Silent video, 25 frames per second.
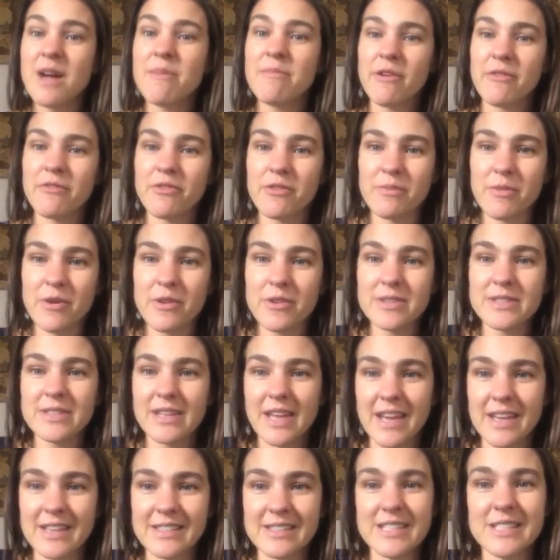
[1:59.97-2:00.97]
But for most
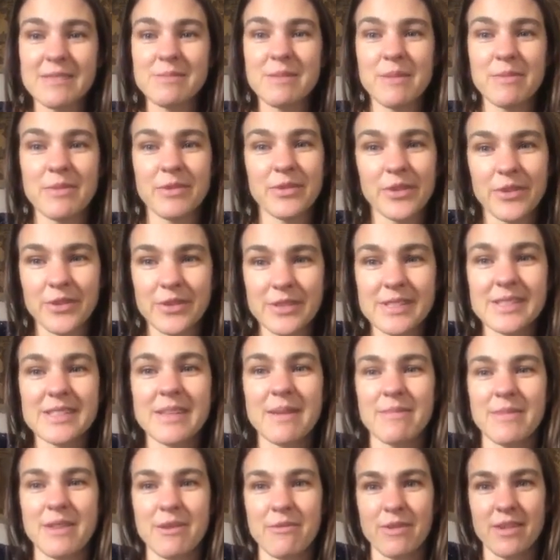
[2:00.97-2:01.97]
cases, people notice
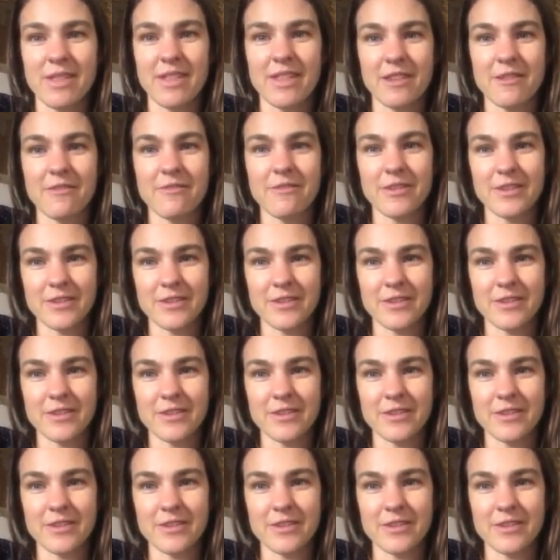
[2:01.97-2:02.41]
something within their